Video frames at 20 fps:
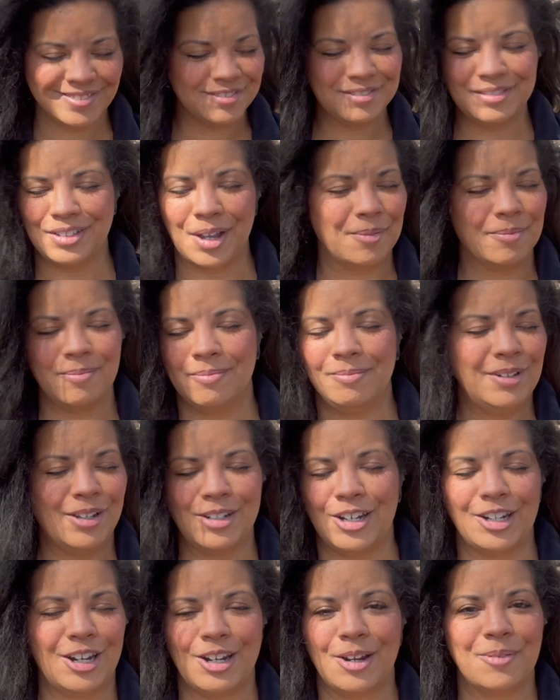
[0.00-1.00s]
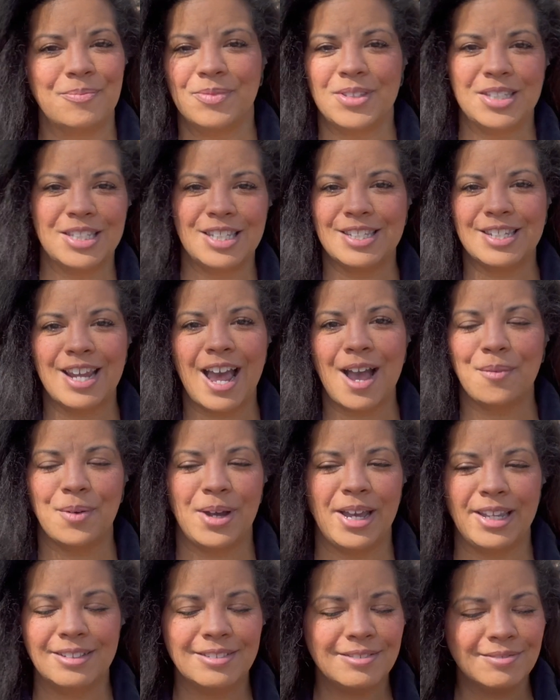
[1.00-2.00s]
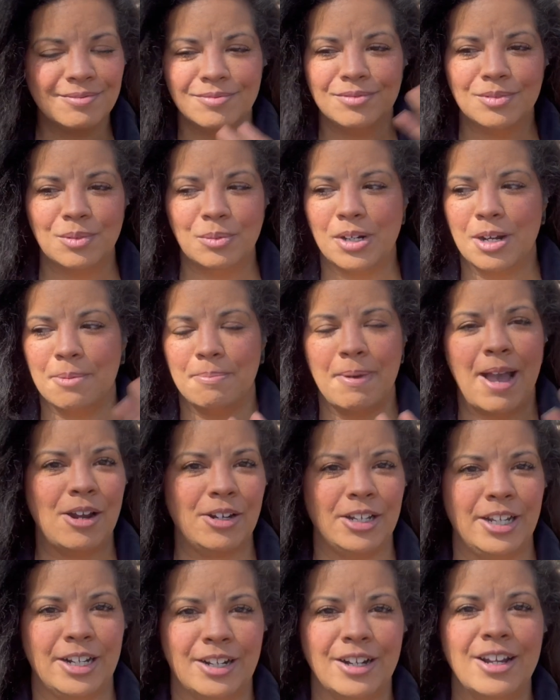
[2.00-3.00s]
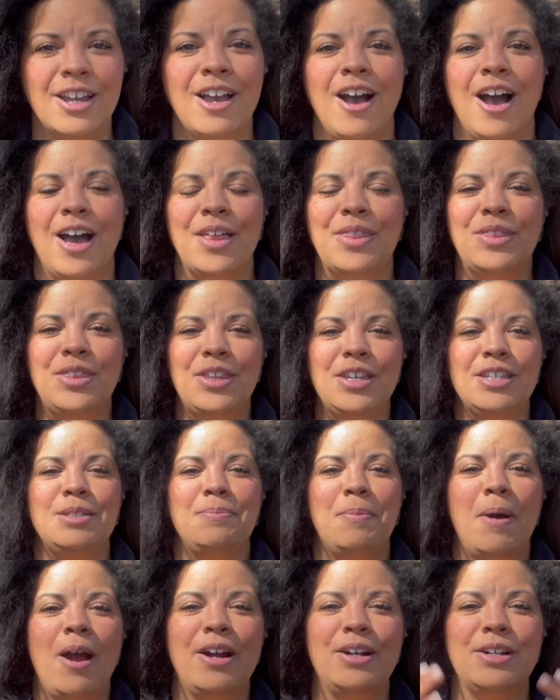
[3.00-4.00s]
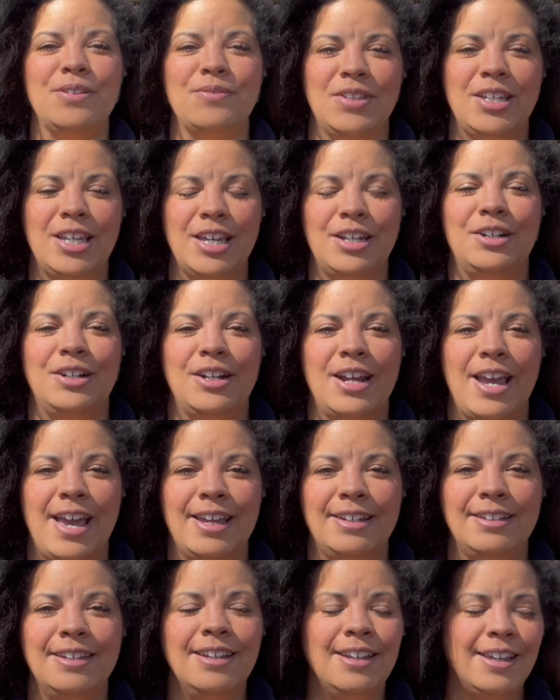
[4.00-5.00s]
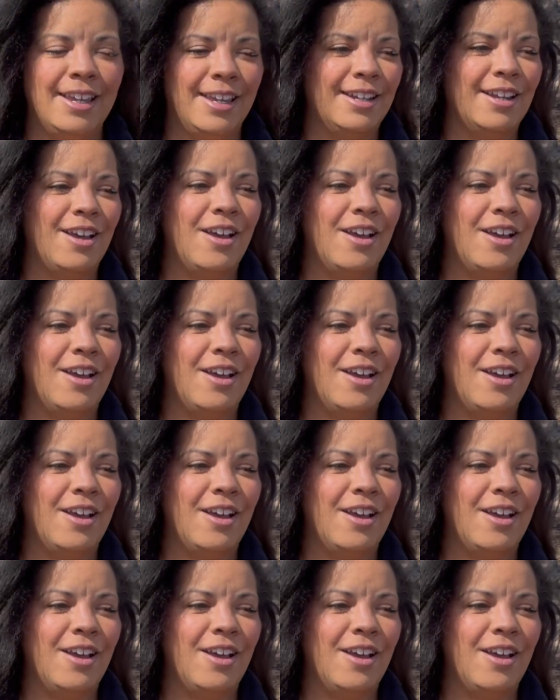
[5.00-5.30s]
No. This is not what we're about here. On this part of the internet and